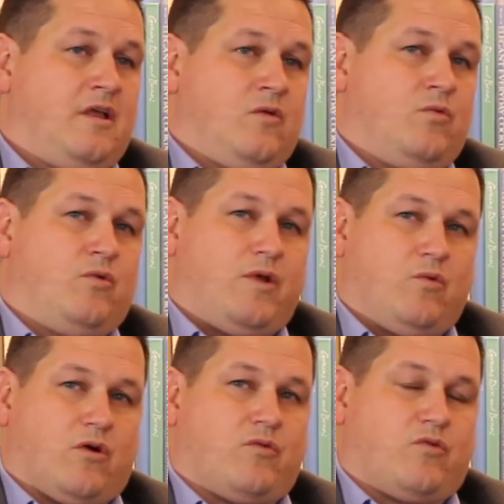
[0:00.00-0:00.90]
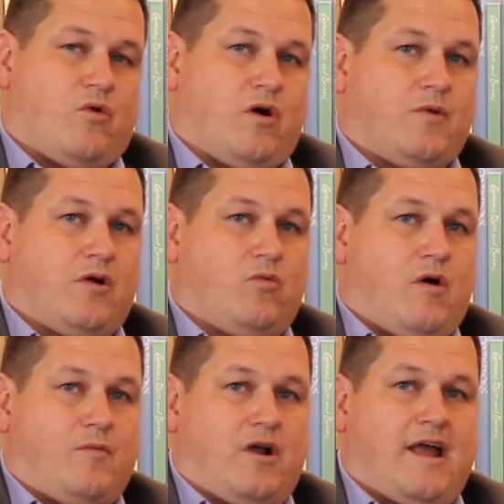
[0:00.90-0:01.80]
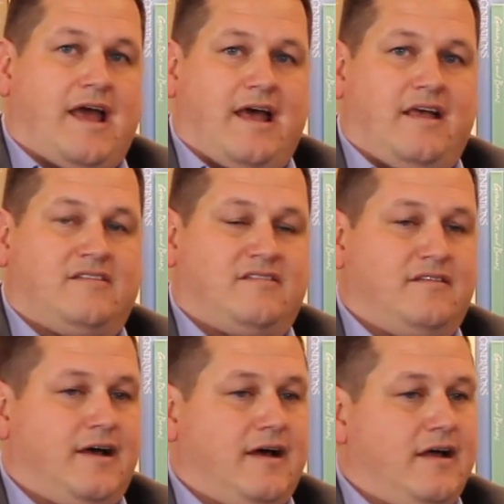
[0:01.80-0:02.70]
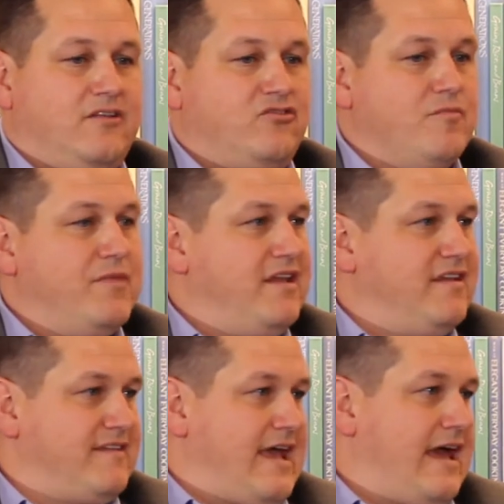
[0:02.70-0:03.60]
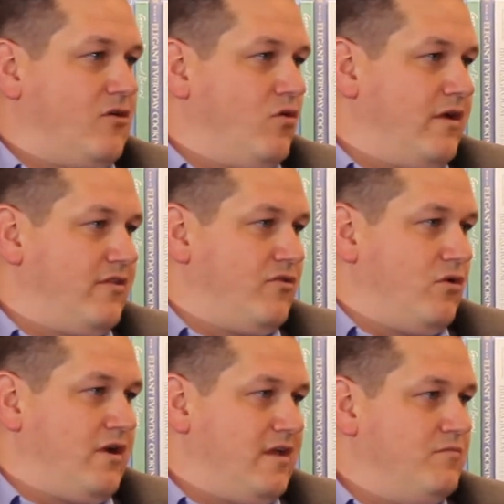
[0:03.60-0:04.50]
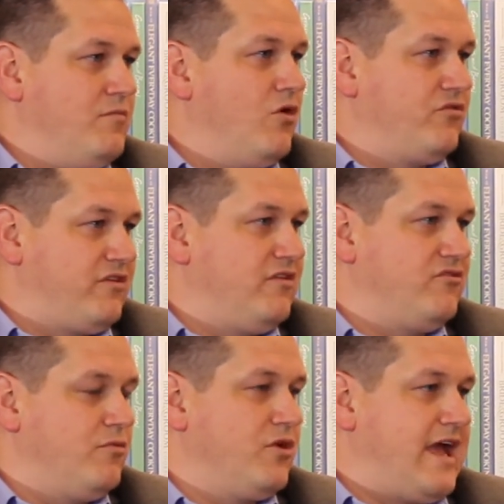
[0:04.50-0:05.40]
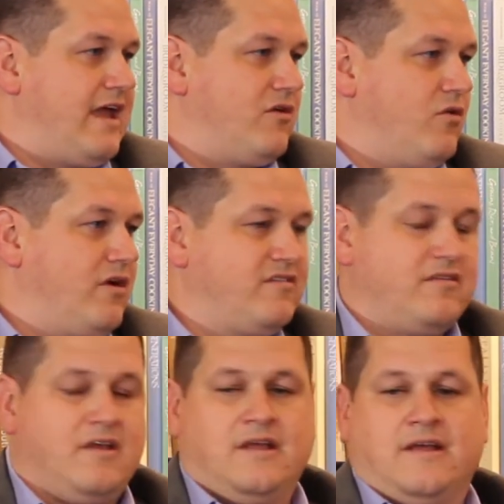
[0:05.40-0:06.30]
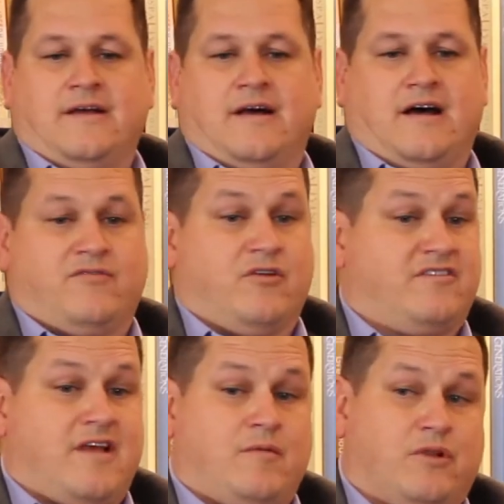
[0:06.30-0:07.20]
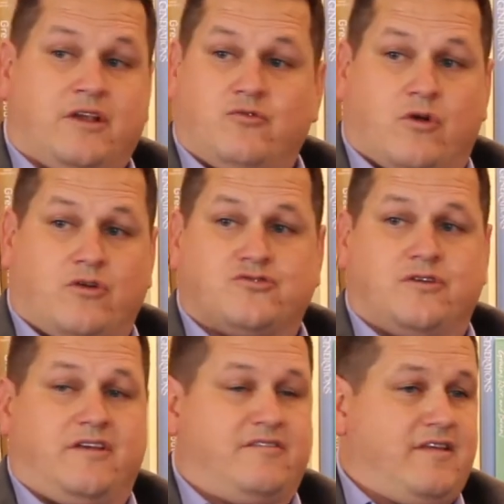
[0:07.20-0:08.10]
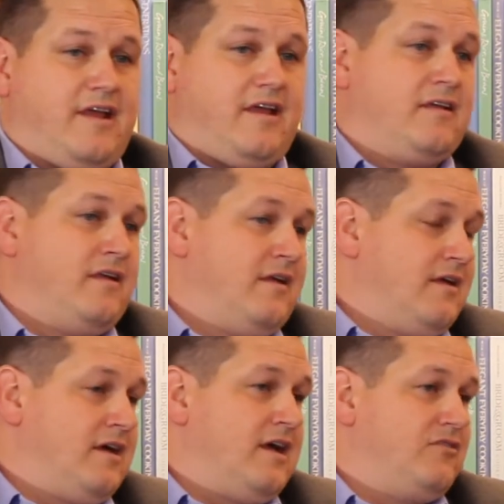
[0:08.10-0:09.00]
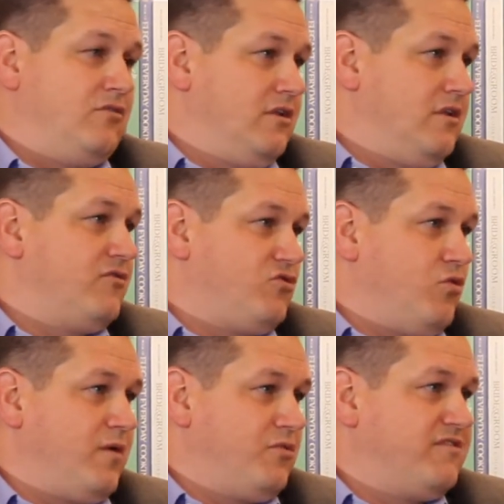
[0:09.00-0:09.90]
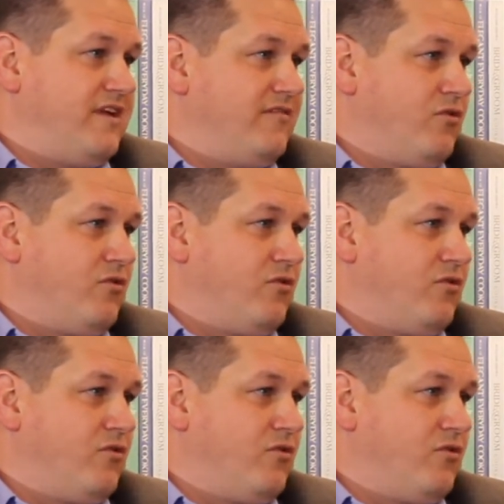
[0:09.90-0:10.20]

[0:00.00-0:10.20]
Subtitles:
when we work with Walmart, Walmart has tremendous category authority in most consumer categories. Mm-hmm. For example, in groceries, they do a little over 20% of